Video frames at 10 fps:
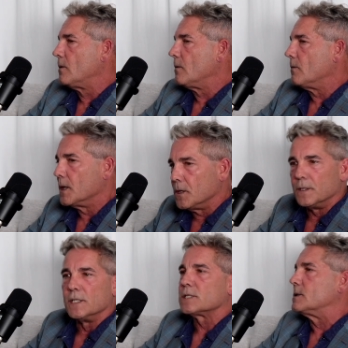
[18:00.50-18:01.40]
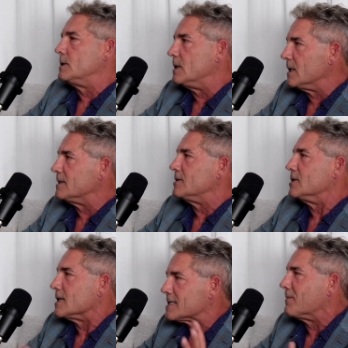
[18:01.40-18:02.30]
that you just did
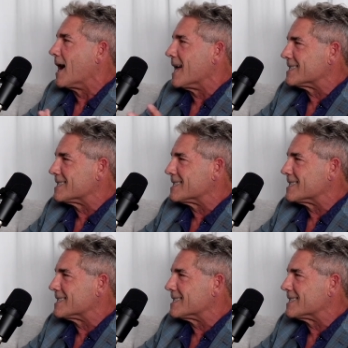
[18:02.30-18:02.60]
just about as